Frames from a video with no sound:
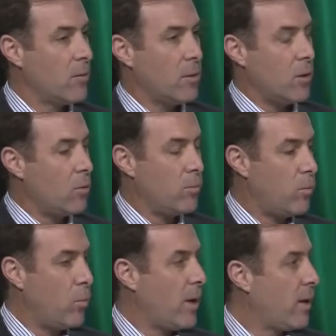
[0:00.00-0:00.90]
you know,
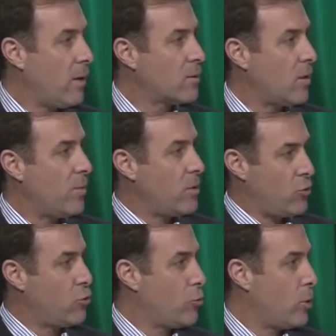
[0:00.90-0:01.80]
warehouse
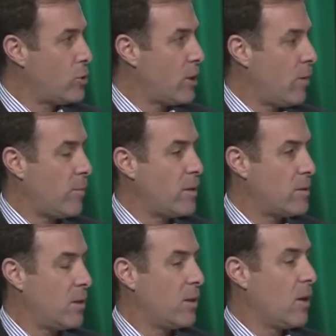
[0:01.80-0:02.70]
companies, distribution
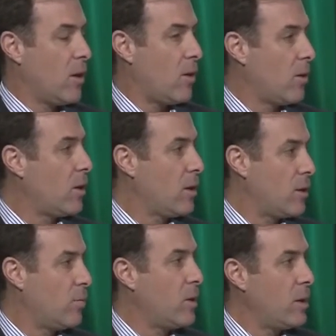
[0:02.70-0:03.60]
companies that aren't
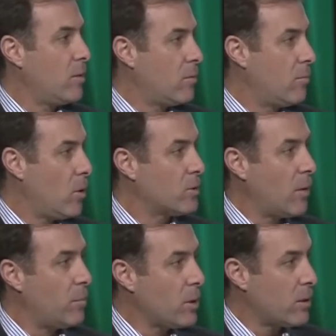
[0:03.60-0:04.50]
going to be
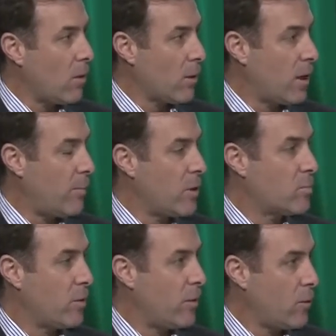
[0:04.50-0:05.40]
multi-billion dollar
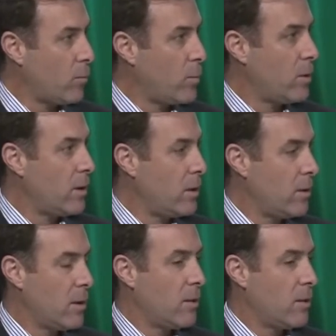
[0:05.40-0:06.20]
companies, but they're really,